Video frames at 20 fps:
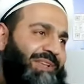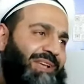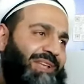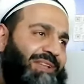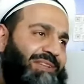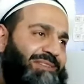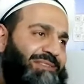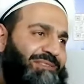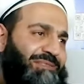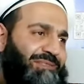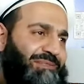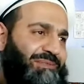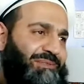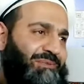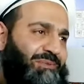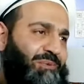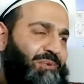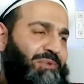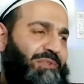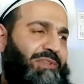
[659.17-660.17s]
Khalas,
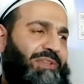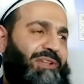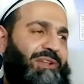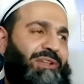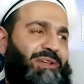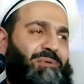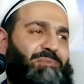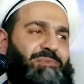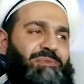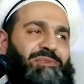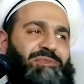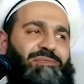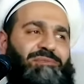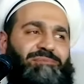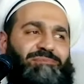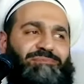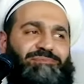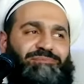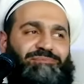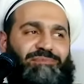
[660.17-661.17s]
qudiya al-amr.
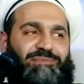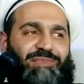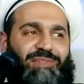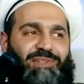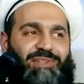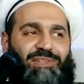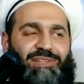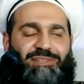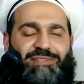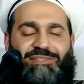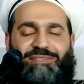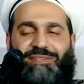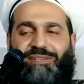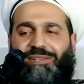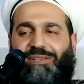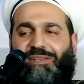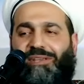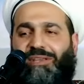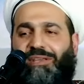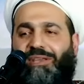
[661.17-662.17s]
His
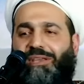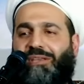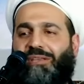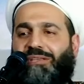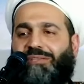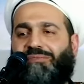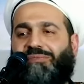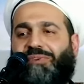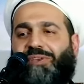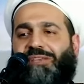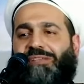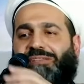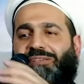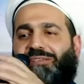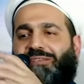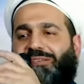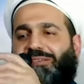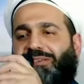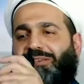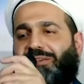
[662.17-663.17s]
fate
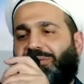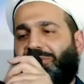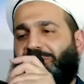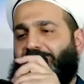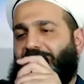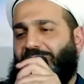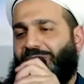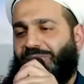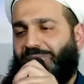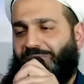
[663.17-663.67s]
is sealed.